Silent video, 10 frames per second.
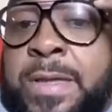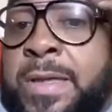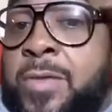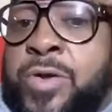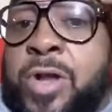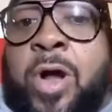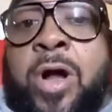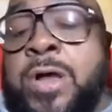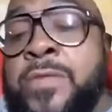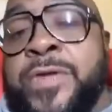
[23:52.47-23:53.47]
with
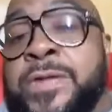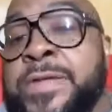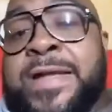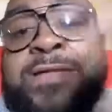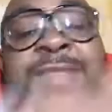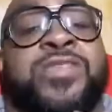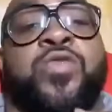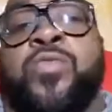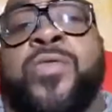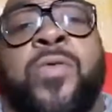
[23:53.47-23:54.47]
all because that's
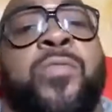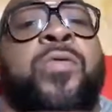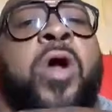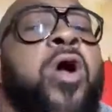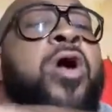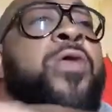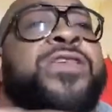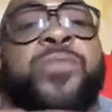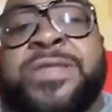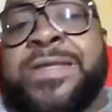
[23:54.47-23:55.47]
what we were always
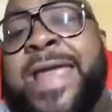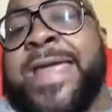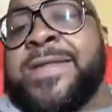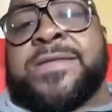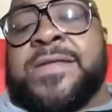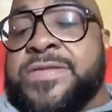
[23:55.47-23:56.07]
with the 90s,